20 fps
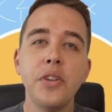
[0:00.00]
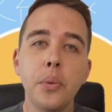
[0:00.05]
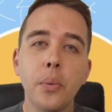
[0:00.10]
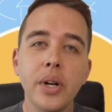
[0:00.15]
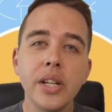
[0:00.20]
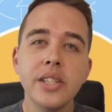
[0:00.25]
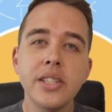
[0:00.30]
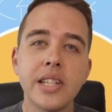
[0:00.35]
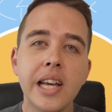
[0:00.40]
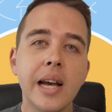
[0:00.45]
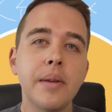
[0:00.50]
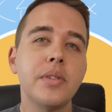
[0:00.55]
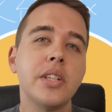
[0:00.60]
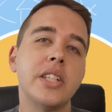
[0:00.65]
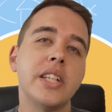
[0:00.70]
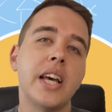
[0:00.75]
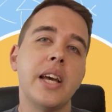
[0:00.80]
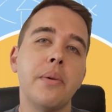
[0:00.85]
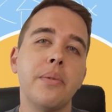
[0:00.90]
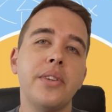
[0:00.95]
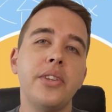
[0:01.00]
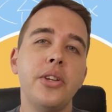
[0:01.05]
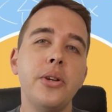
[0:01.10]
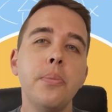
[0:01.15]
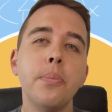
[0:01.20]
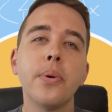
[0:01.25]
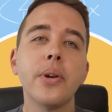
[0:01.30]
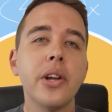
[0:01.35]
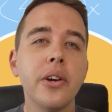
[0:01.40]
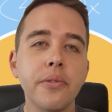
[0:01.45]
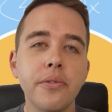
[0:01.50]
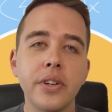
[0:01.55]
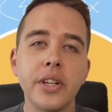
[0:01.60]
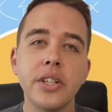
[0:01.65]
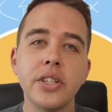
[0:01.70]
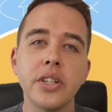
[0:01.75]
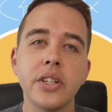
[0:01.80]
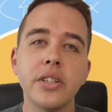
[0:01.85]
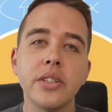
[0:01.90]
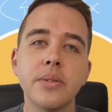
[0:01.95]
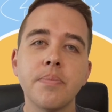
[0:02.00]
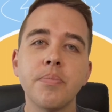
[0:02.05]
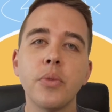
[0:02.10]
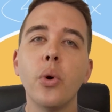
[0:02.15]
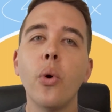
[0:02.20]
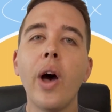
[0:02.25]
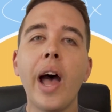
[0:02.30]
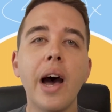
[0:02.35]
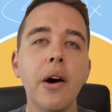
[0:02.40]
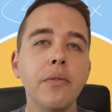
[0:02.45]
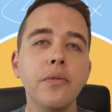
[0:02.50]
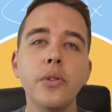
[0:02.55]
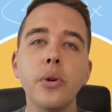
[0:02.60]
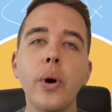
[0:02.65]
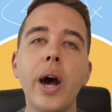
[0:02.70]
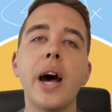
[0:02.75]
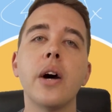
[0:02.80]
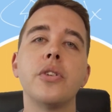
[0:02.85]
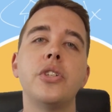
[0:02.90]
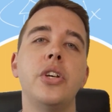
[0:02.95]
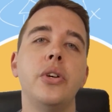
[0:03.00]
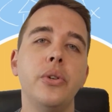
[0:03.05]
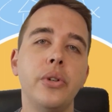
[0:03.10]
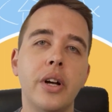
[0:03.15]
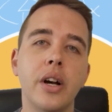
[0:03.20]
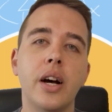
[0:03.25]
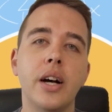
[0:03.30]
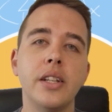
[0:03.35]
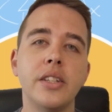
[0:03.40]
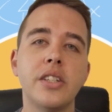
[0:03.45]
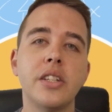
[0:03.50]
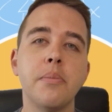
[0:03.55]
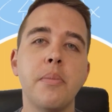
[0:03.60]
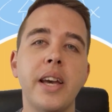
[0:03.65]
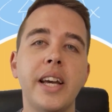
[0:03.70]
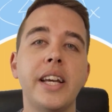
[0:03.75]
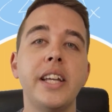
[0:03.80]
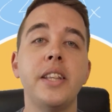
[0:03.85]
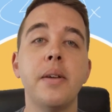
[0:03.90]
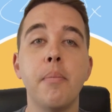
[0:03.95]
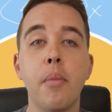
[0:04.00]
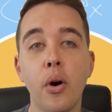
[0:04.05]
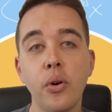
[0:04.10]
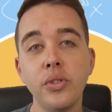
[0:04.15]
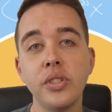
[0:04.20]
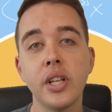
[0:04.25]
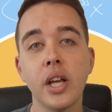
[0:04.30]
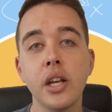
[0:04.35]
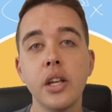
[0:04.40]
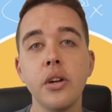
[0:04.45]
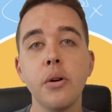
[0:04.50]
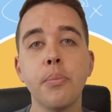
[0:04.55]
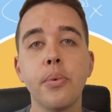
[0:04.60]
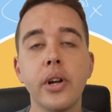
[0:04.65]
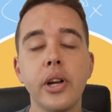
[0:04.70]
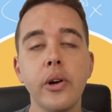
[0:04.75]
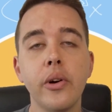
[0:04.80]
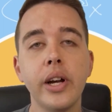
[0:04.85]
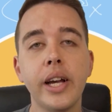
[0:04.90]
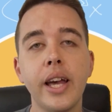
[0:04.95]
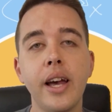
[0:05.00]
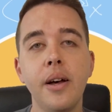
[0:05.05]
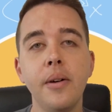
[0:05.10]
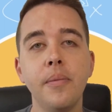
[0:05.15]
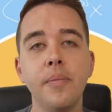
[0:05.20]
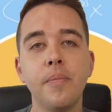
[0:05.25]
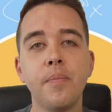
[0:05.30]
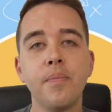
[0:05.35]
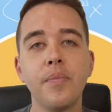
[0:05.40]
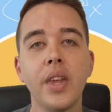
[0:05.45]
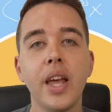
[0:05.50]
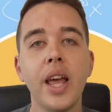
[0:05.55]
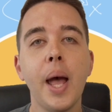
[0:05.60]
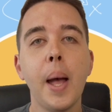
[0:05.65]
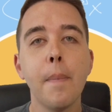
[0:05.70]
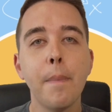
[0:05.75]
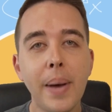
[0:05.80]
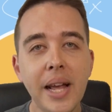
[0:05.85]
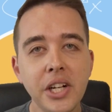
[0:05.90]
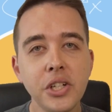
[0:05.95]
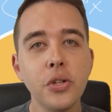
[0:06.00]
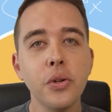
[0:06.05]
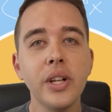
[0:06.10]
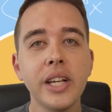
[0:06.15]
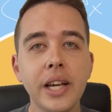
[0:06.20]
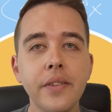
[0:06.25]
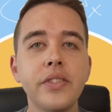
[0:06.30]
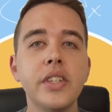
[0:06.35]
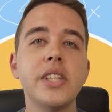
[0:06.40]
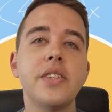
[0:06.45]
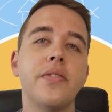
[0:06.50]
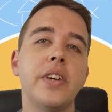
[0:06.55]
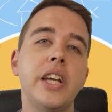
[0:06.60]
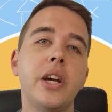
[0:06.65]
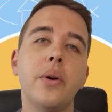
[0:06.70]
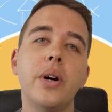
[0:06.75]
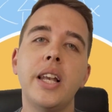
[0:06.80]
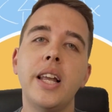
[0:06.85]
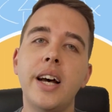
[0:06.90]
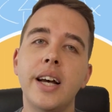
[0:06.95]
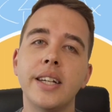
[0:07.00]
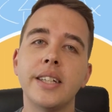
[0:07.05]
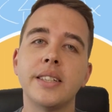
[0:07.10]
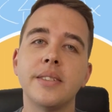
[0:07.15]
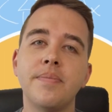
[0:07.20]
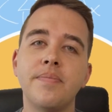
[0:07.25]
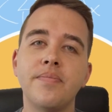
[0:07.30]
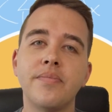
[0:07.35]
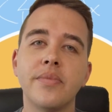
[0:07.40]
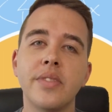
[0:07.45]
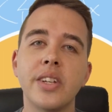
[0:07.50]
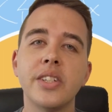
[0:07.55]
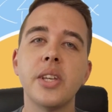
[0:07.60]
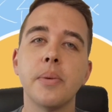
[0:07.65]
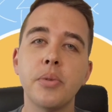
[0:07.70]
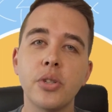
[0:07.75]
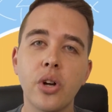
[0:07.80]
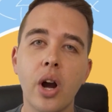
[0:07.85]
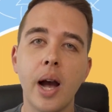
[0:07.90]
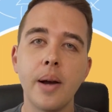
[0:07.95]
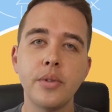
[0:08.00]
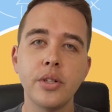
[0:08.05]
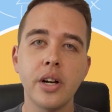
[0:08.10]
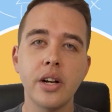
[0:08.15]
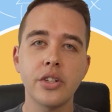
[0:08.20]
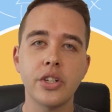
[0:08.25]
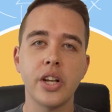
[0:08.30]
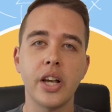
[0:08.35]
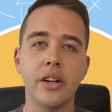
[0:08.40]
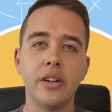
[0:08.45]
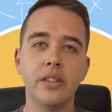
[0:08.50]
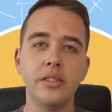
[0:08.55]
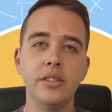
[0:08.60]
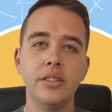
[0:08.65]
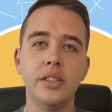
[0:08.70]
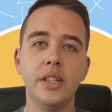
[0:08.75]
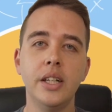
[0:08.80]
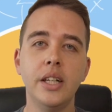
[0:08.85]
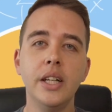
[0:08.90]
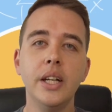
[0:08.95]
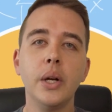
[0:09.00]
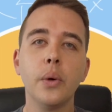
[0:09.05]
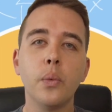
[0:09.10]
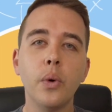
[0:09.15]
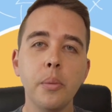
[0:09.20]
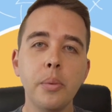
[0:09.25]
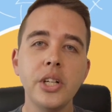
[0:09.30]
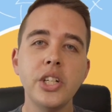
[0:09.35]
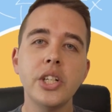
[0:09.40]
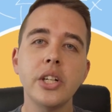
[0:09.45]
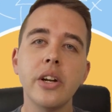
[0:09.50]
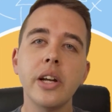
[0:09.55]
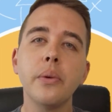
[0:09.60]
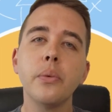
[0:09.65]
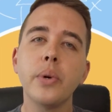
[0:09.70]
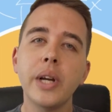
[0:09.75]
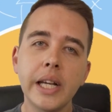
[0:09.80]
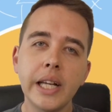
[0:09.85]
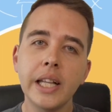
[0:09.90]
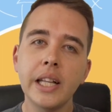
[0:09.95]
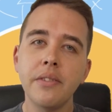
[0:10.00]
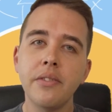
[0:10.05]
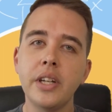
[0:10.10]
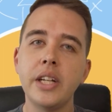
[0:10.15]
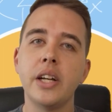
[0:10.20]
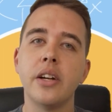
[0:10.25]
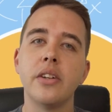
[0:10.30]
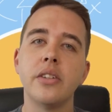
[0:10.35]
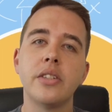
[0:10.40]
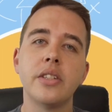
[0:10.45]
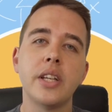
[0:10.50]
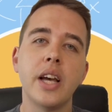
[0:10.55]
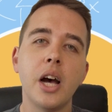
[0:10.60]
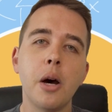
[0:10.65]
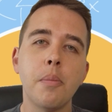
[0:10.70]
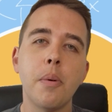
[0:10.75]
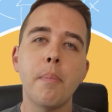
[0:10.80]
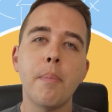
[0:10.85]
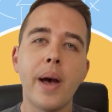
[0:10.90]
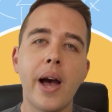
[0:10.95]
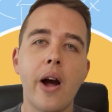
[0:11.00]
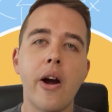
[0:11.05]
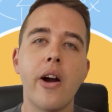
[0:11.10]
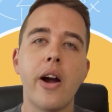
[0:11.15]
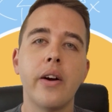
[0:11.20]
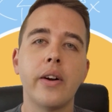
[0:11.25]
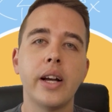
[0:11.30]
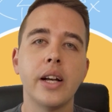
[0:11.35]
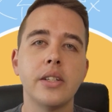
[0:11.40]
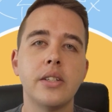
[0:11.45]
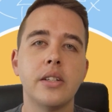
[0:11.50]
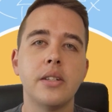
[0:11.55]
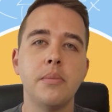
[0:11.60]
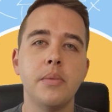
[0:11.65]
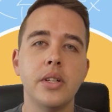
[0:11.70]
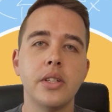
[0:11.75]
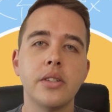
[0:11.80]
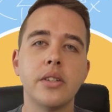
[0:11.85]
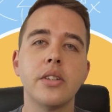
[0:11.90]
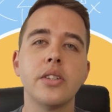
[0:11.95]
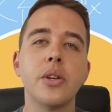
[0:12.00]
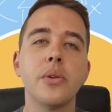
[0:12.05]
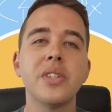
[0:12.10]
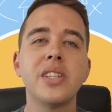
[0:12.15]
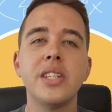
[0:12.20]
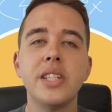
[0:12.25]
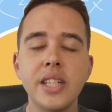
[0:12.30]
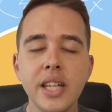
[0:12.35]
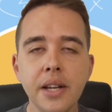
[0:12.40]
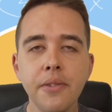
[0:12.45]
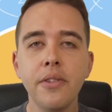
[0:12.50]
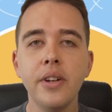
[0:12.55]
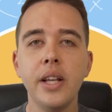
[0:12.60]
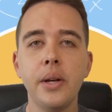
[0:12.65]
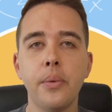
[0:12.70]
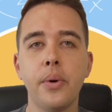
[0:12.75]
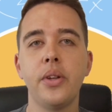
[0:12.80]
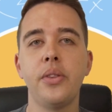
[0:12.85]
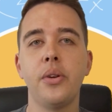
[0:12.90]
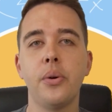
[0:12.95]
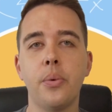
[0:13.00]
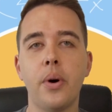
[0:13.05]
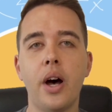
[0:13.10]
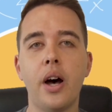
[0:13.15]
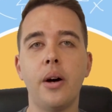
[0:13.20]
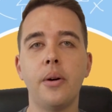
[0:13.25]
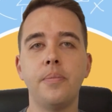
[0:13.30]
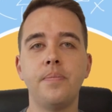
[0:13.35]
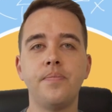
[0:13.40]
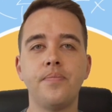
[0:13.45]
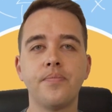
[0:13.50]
you want to stay up to date with new Preno features or helpful how-to guides to making the most out of your Preno account, make sure to give this video a like. Subscribe to our channel. We'll be sharing regular videos to help empower our customers, so it's definitely worth your while.